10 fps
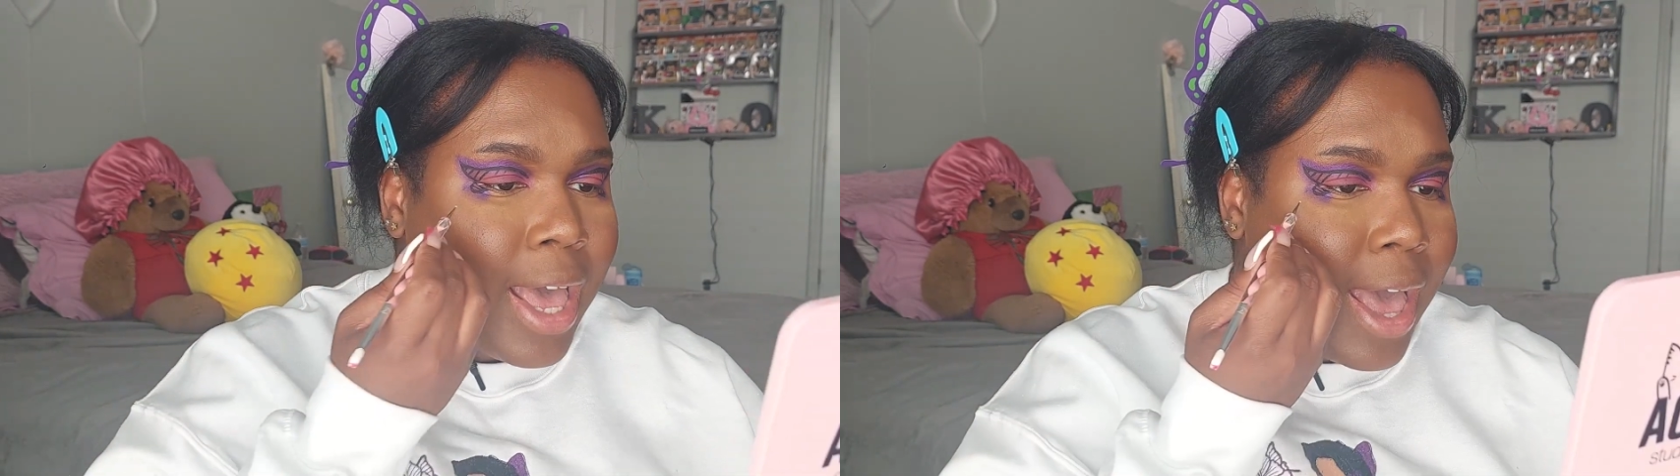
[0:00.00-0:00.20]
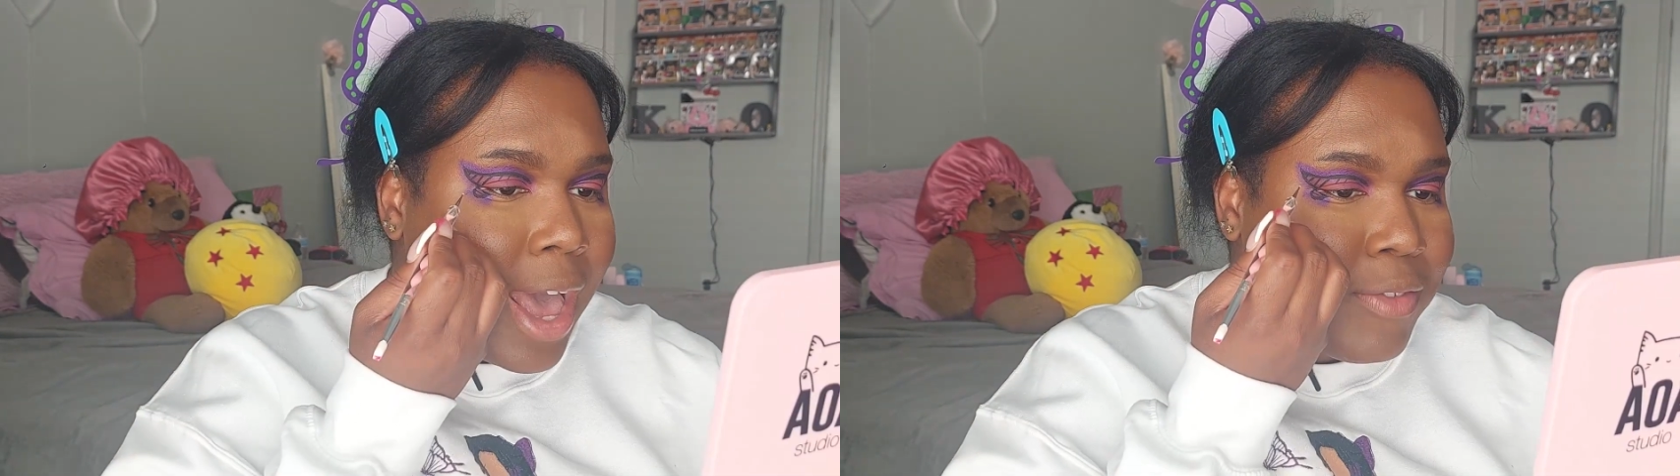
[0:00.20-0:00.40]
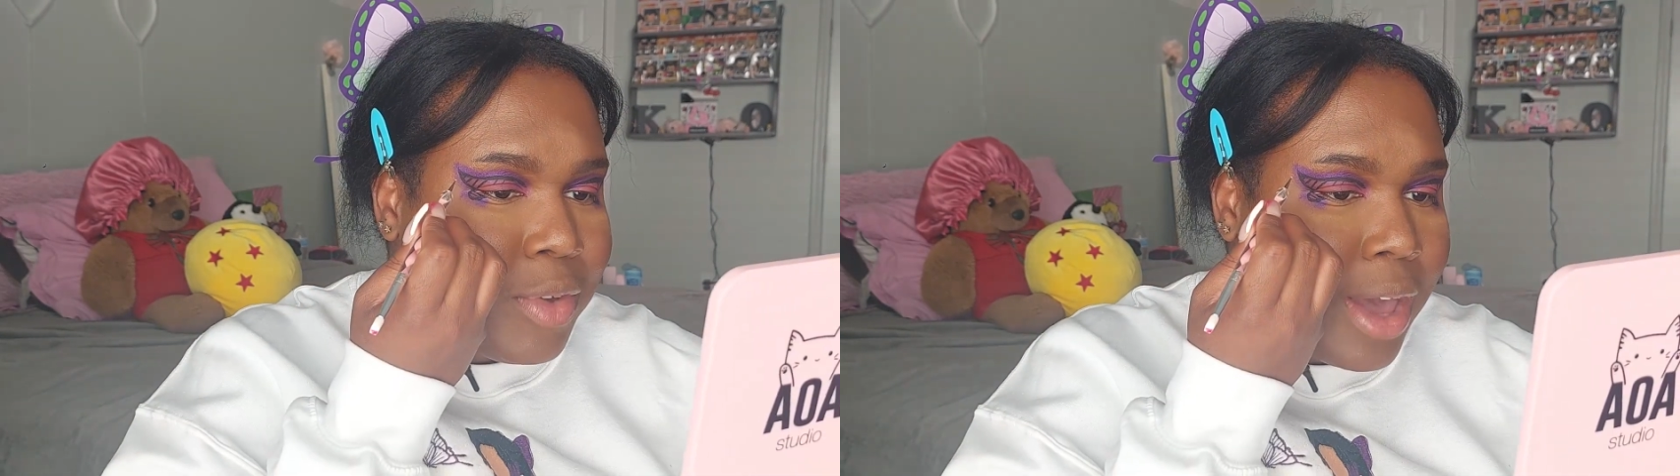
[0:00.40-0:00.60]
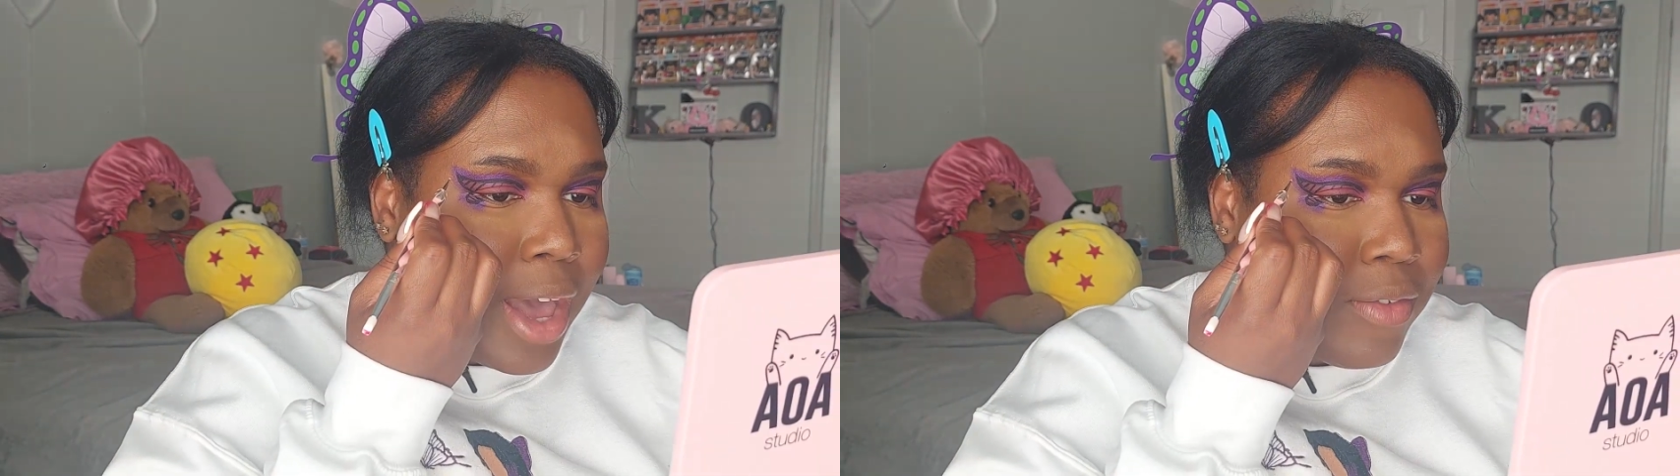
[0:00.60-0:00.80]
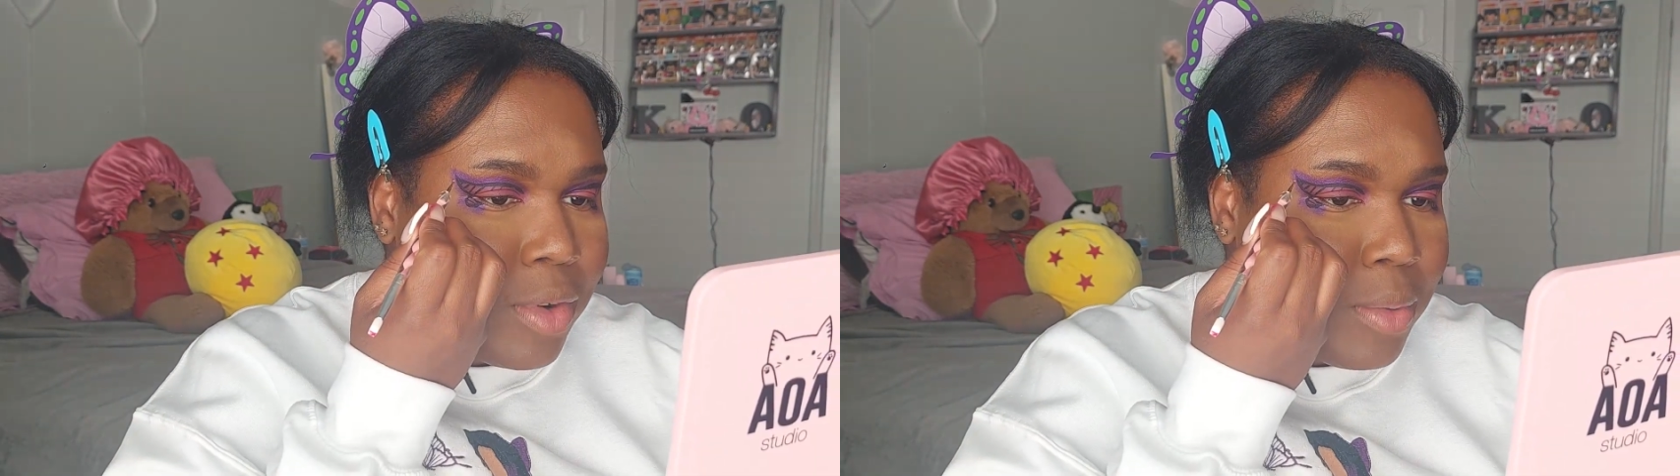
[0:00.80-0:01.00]
have you
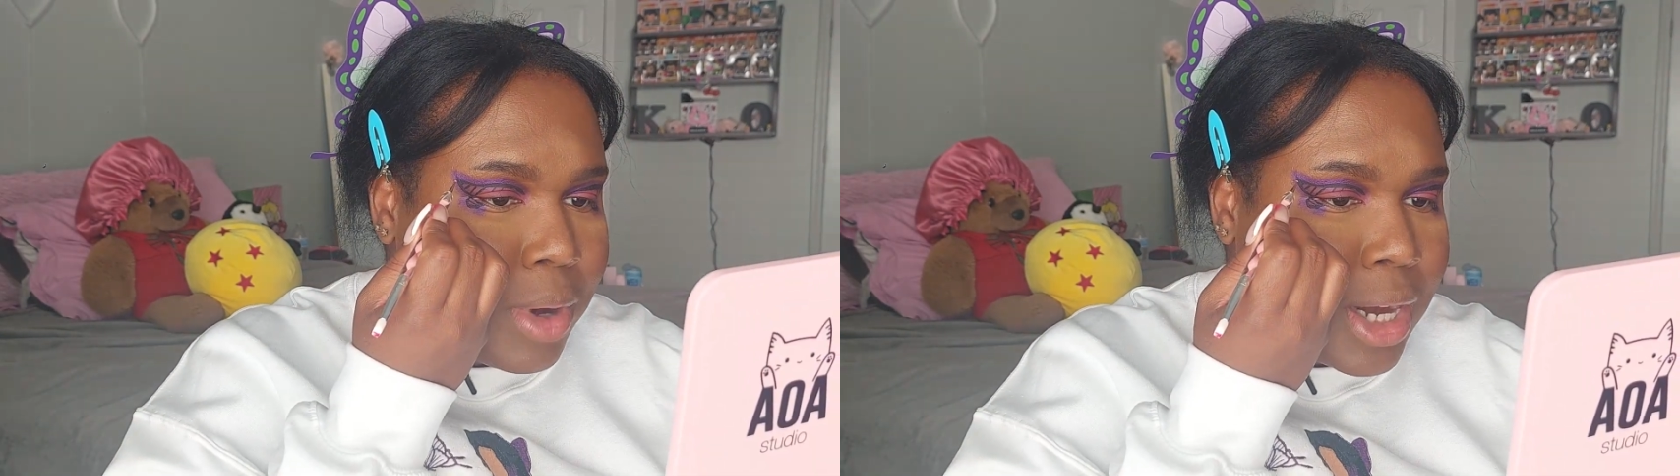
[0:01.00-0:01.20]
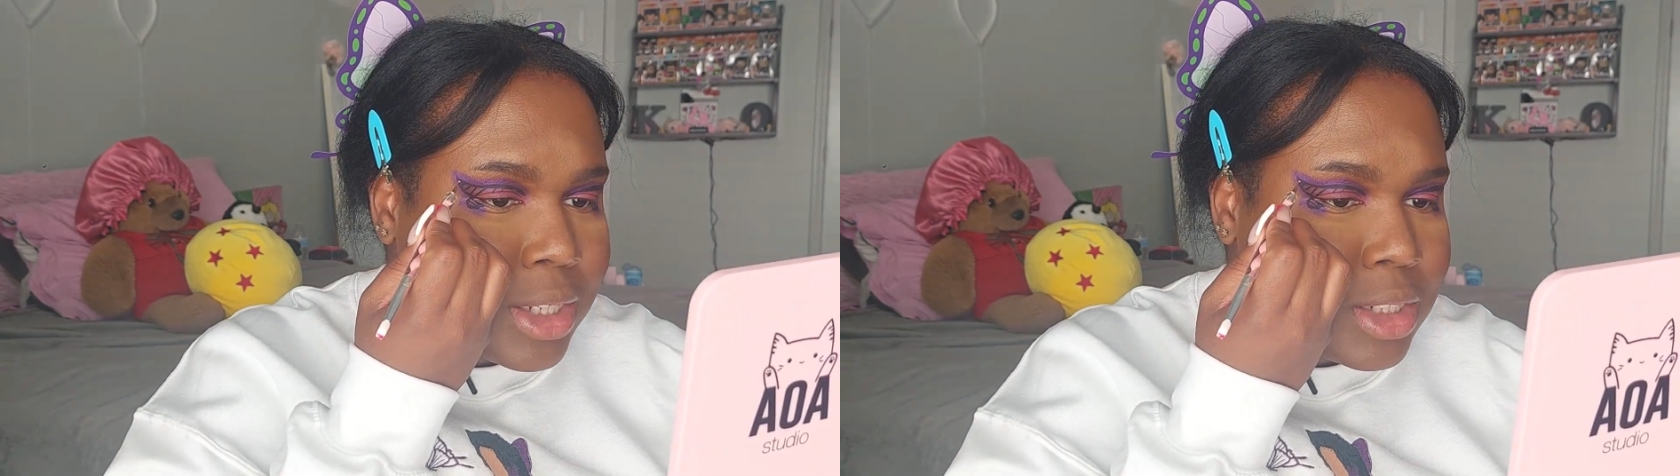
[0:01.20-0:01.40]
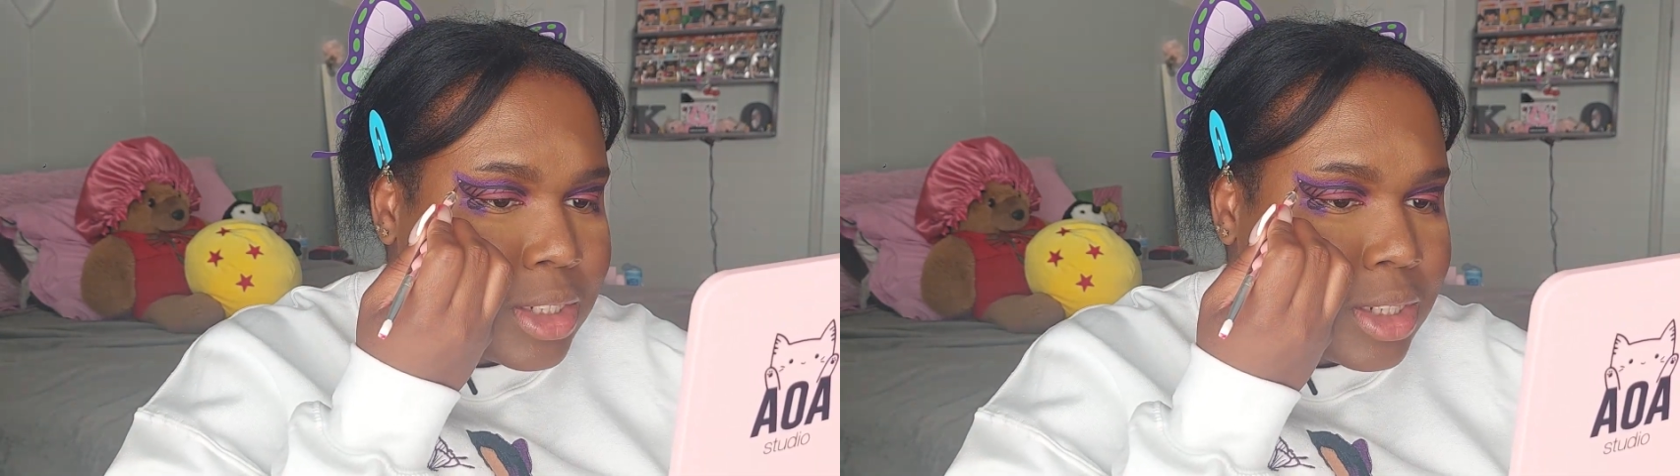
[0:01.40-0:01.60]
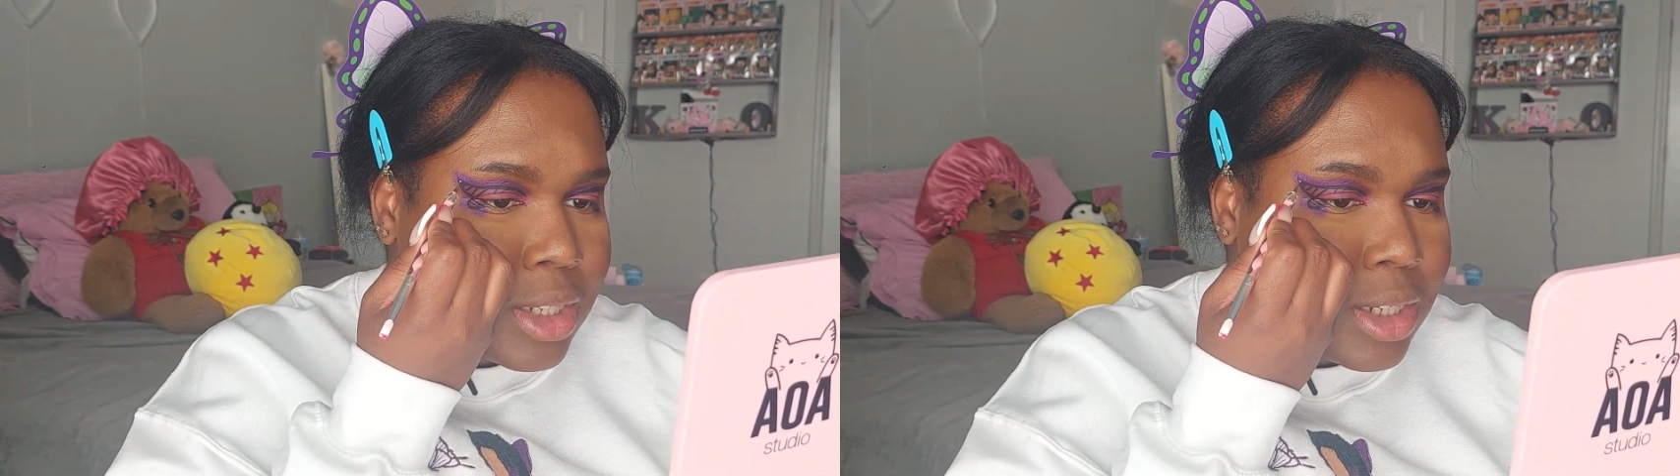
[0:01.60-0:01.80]
ever watched